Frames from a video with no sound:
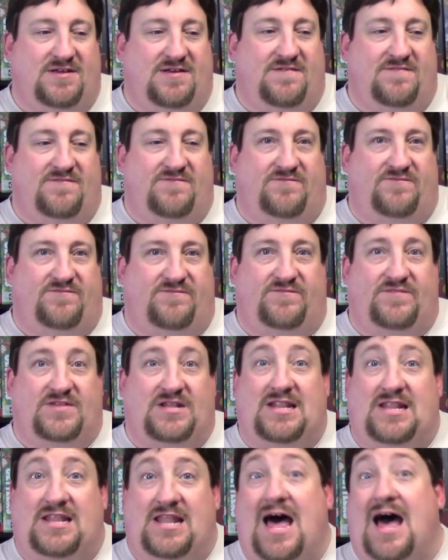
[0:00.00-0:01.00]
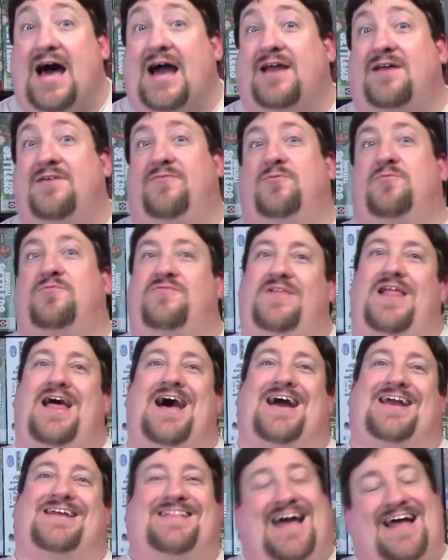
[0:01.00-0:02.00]
Flock.
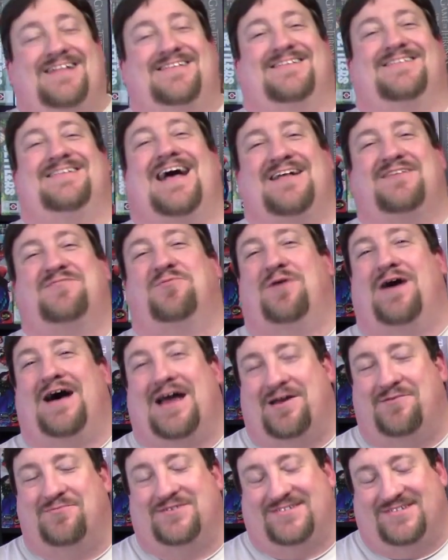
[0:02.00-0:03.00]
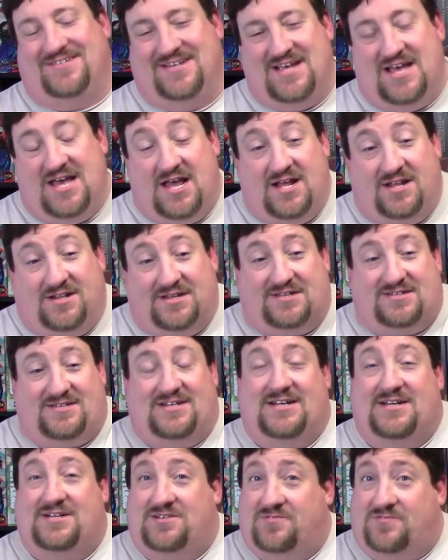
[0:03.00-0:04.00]
Flock. That, that's why I was
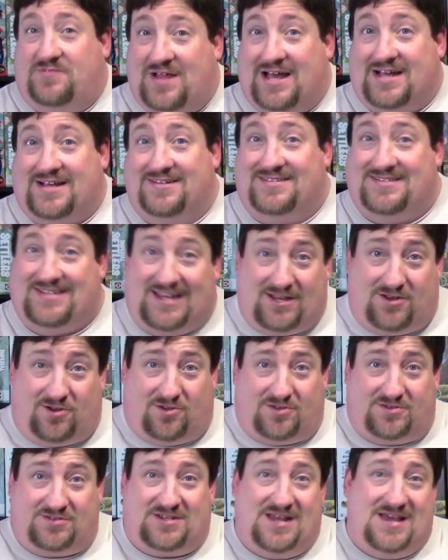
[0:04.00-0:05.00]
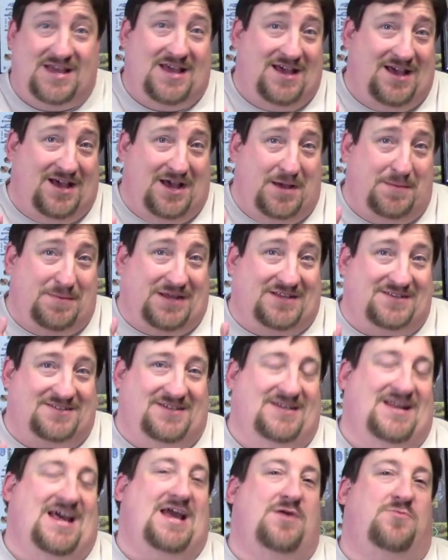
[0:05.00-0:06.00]
listening to Flock of Seagulls, uh, because
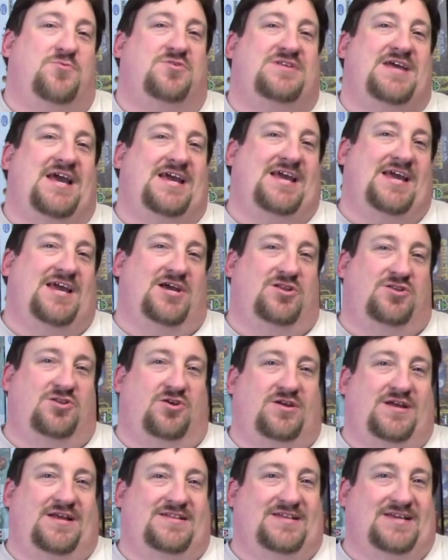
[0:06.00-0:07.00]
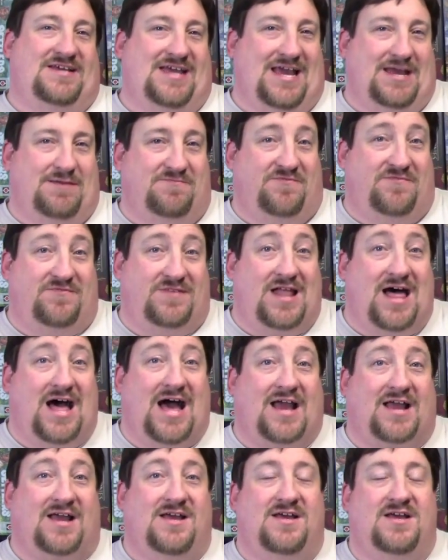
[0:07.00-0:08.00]
today we're taking a look at the game
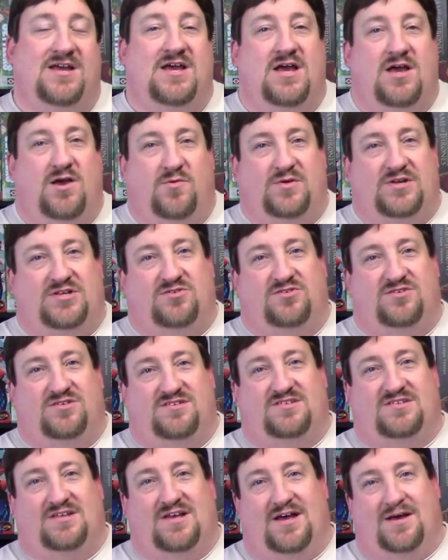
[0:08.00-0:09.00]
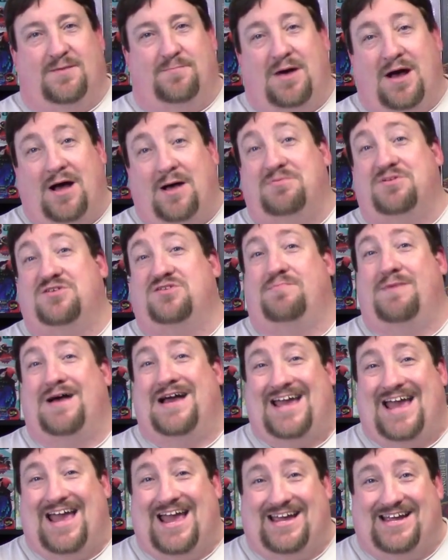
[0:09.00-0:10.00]
Flock, which is uh, published by
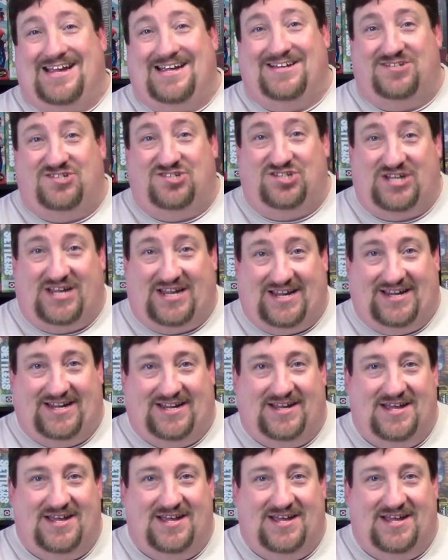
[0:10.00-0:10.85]
AEG.